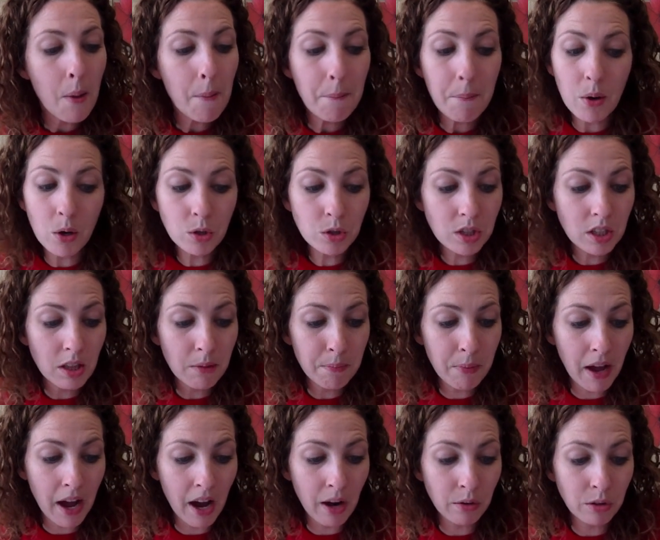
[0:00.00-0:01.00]
Most of the
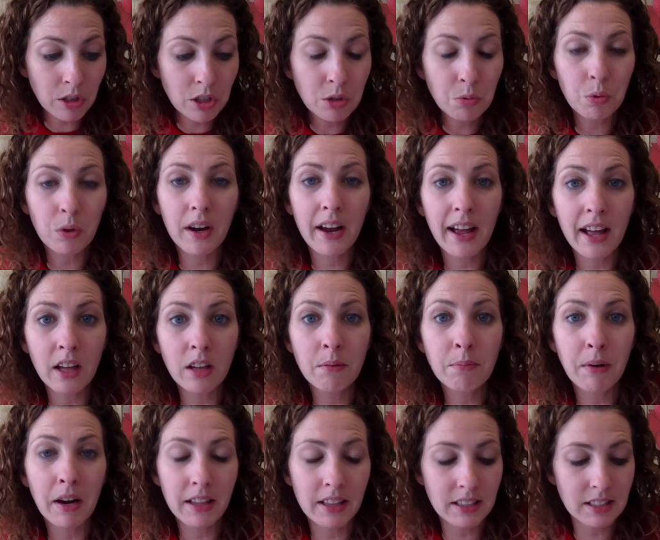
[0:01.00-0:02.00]
powers were held
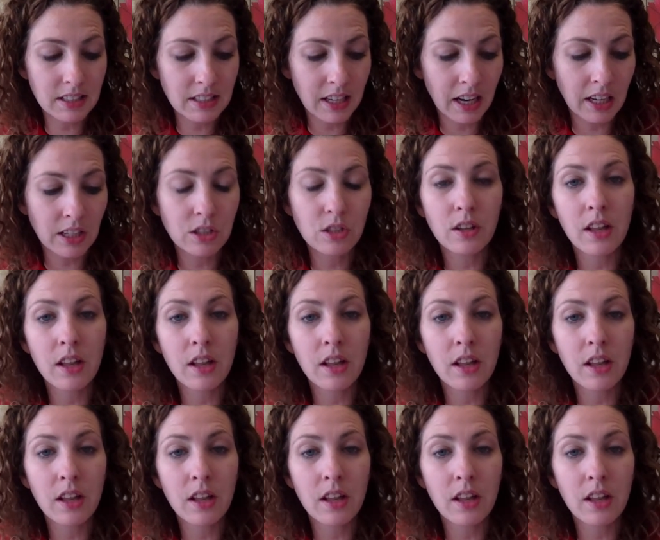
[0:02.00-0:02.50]
by the states,